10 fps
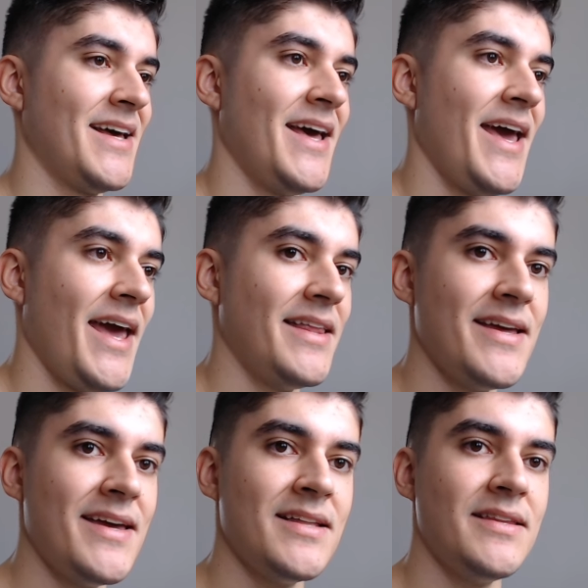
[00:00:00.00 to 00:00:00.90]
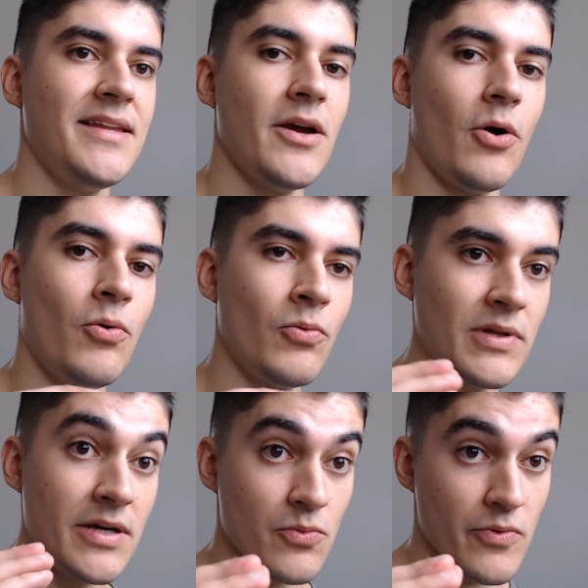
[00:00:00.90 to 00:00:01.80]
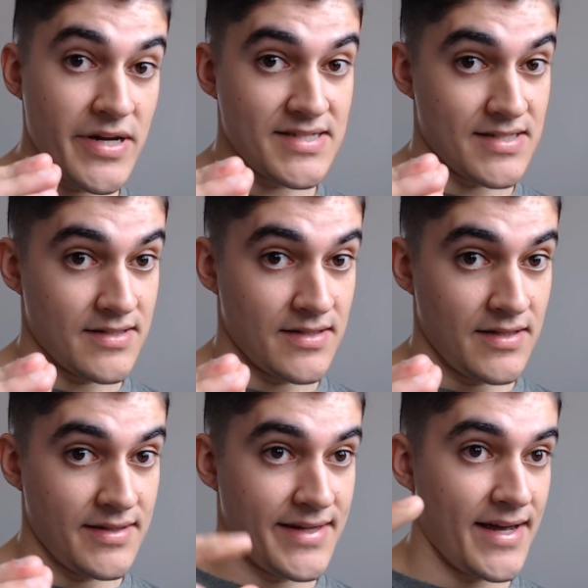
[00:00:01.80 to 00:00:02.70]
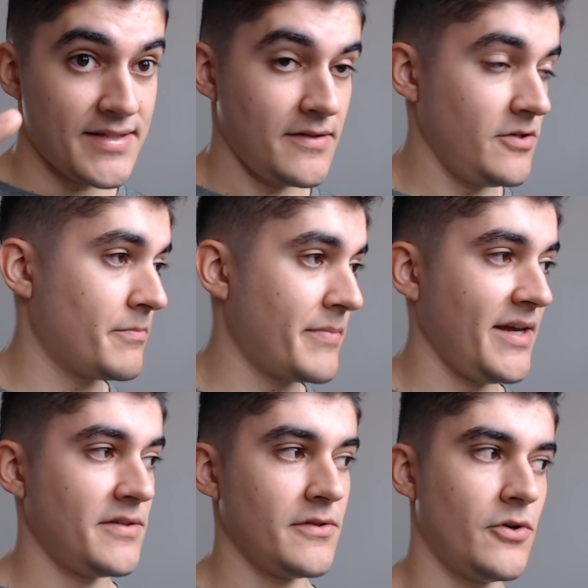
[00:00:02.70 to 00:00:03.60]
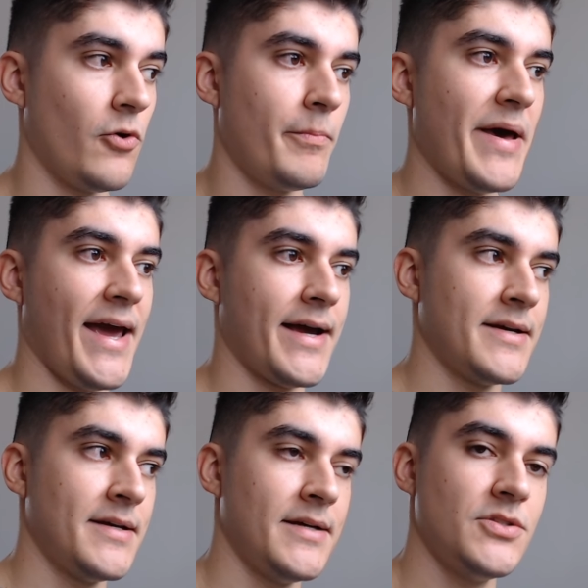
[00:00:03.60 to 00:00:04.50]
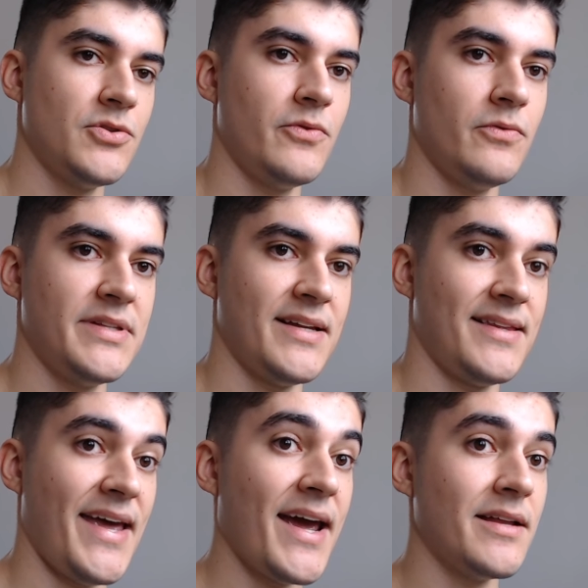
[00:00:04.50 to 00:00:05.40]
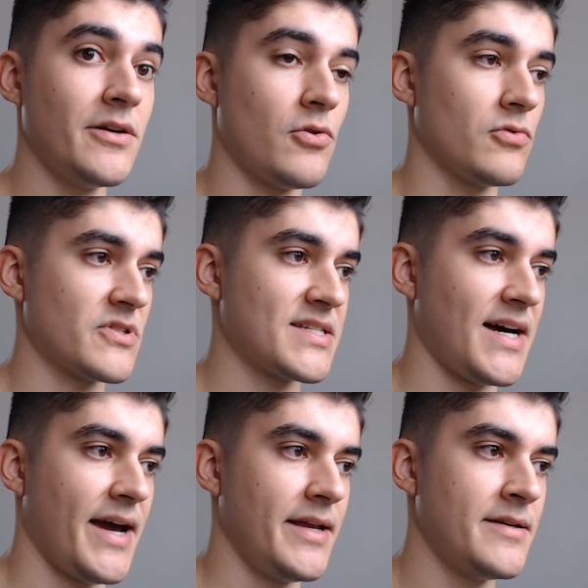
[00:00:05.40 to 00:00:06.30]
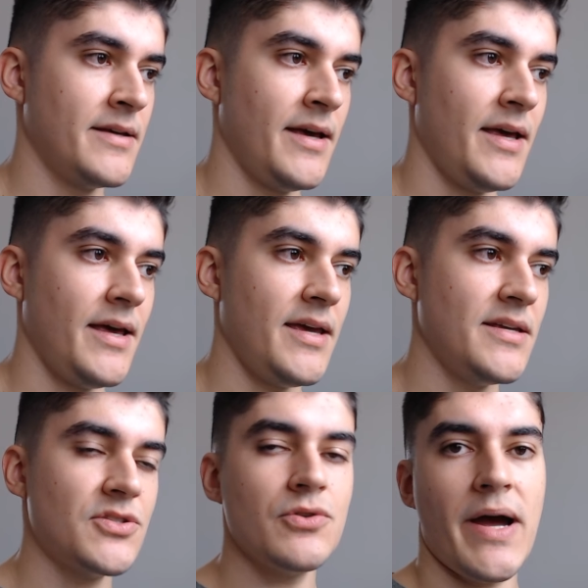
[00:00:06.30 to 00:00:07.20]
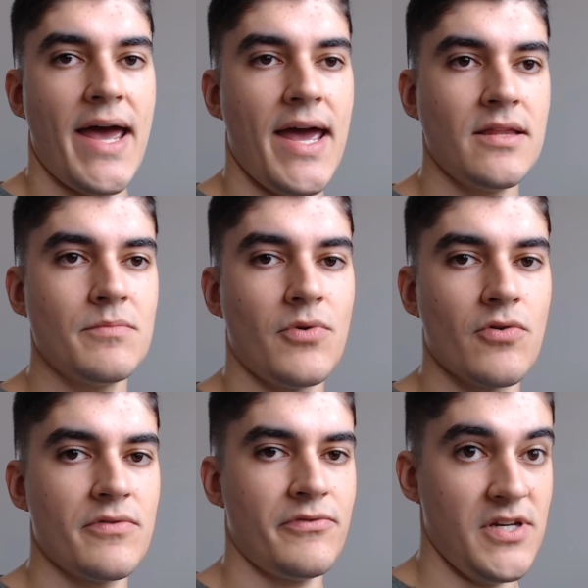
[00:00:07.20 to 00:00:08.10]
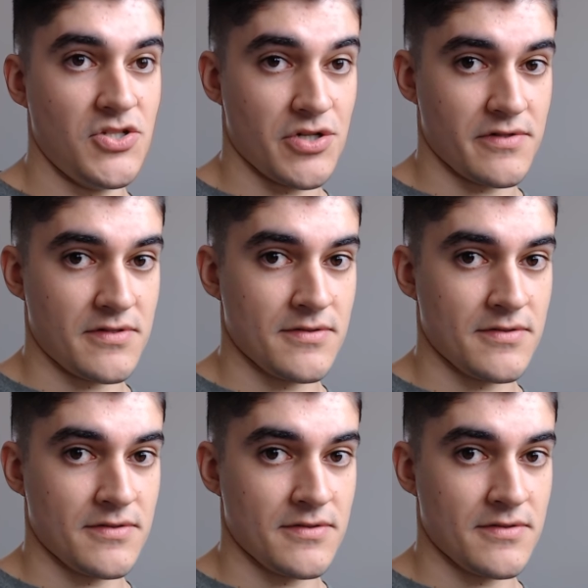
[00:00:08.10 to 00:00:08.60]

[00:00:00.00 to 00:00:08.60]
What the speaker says: And then the only reason that you might go back to the technical side is to add more features.